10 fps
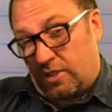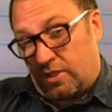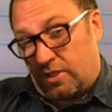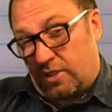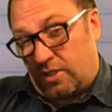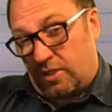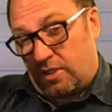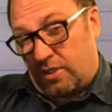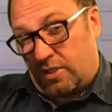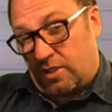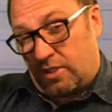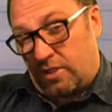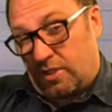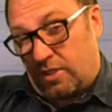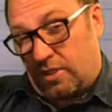the local
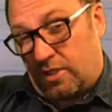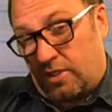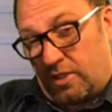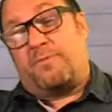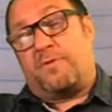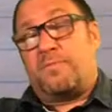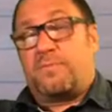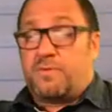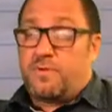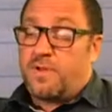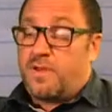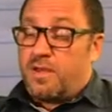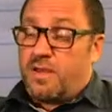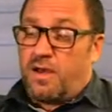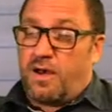trout problem.
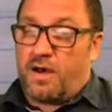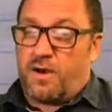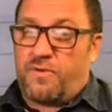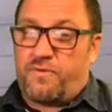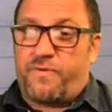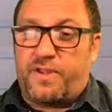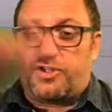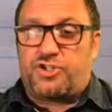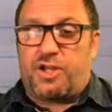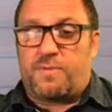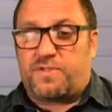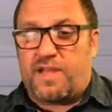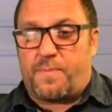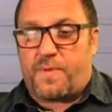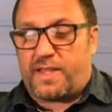The fish jumps
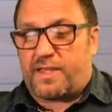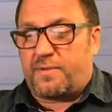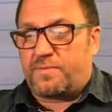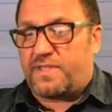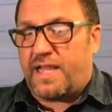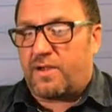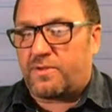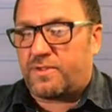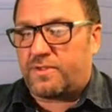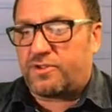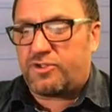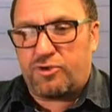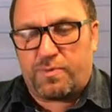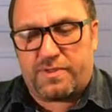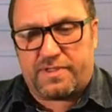up and it comes down, so there's
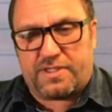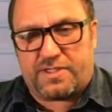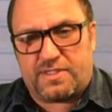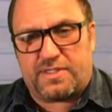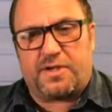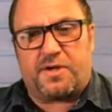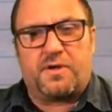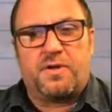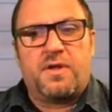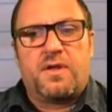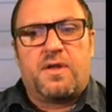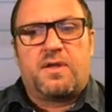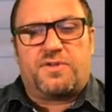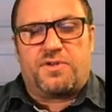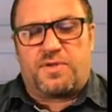two positions here.
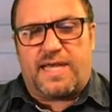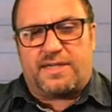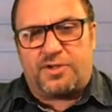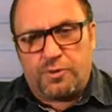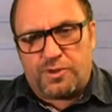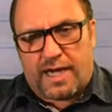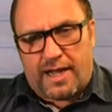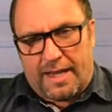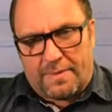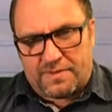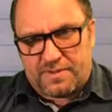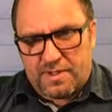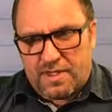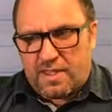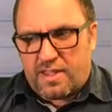So you get two times
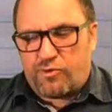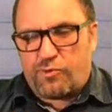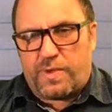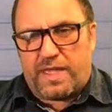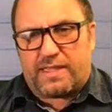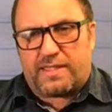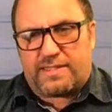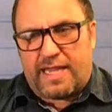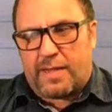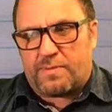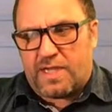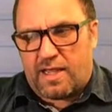that would be at the same